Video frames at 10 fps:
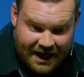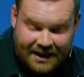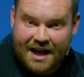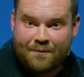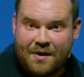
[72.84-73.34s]
and
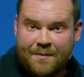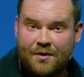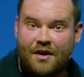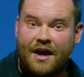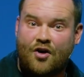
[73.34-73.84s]
like
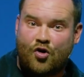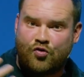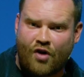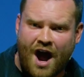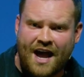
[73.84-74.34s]
people are like
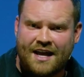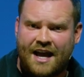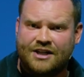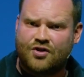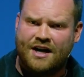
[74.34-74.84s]

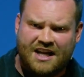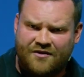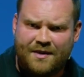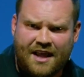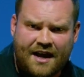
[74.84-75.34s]
crying and trying to
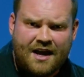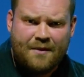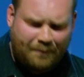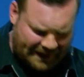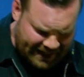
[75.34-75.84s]
give me like
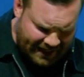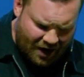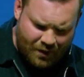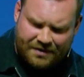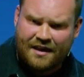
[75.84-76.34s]

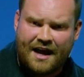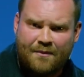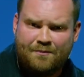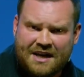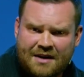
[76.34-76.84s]
pita with
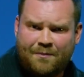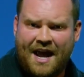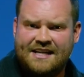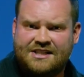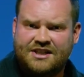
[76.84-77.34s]
like bean
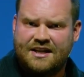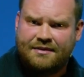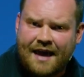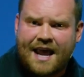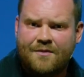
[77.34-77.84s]
paste just to
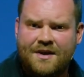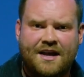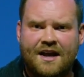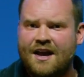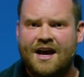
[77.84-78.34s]
thank
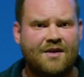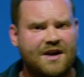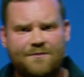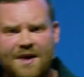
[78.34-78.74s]
me. And I'm like,